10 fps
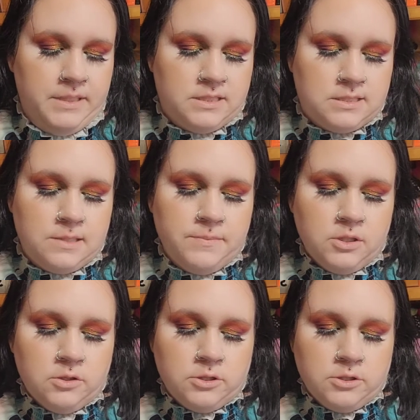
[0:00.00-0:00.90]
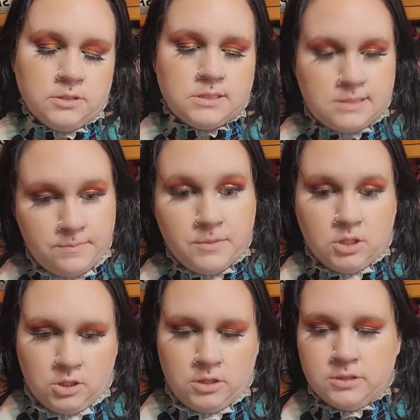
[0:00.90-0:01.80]
It's
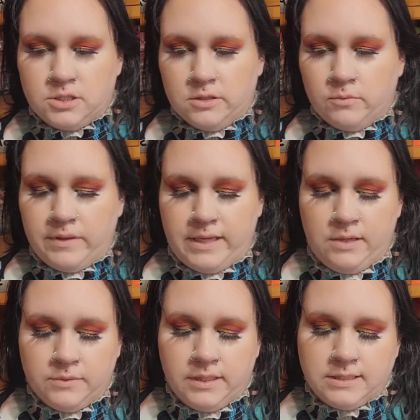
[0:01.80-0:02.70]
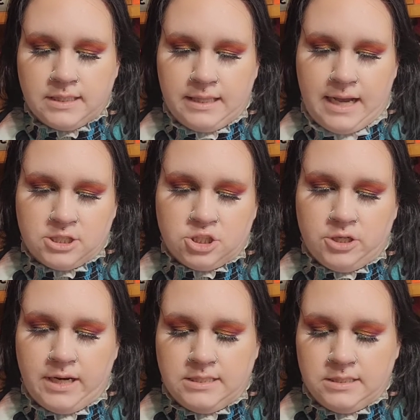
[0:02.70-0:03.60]
similar to the one that he released last
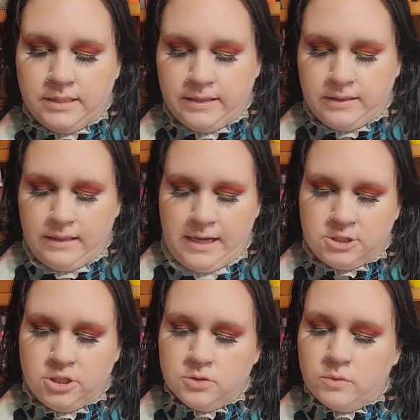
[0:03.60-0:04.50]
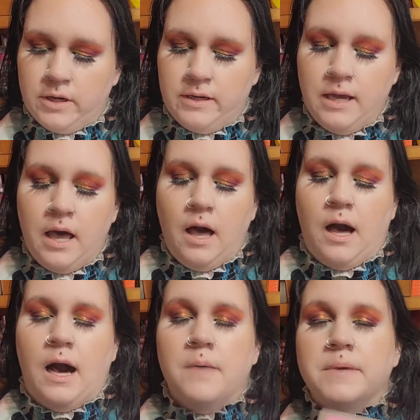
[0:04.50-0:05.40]
year. I didn't get last year's one,
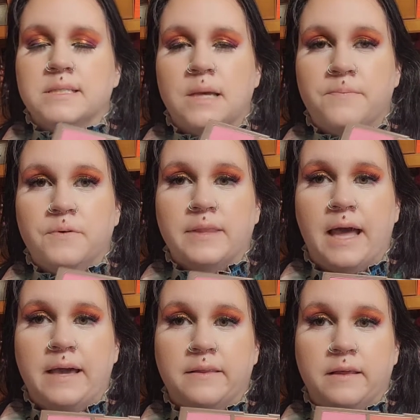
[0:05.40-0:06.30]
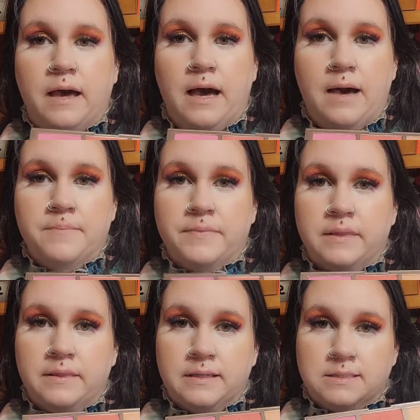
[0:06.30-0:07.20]
except for like
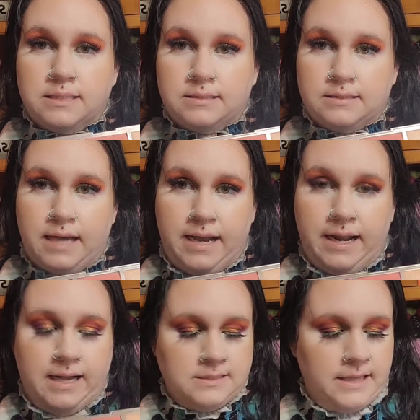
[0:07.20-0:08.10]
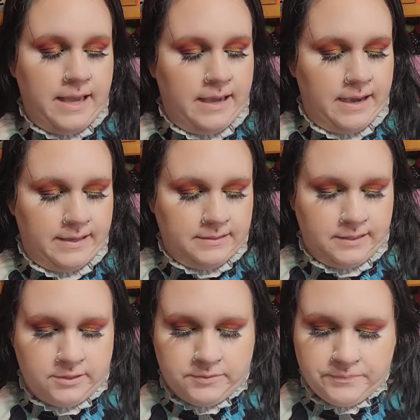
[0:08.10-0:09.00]
this side has a
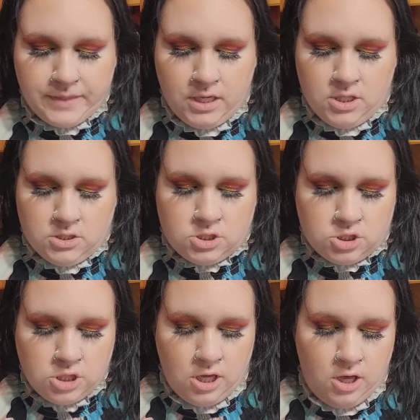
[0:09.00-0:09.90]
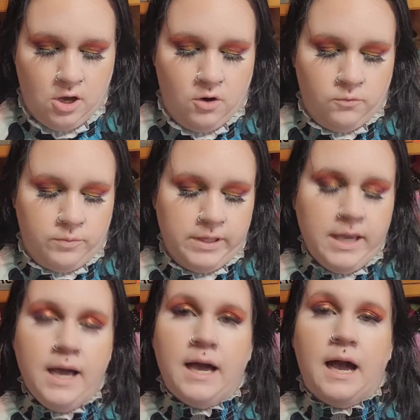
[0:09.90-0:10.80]
highlighter. So we
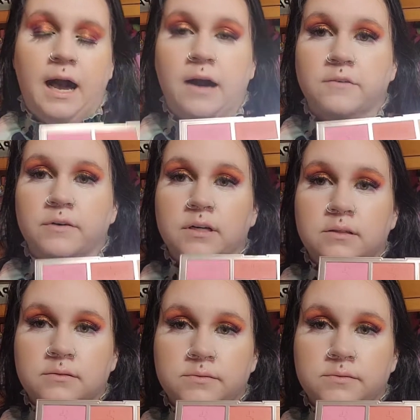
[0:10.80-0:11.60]
have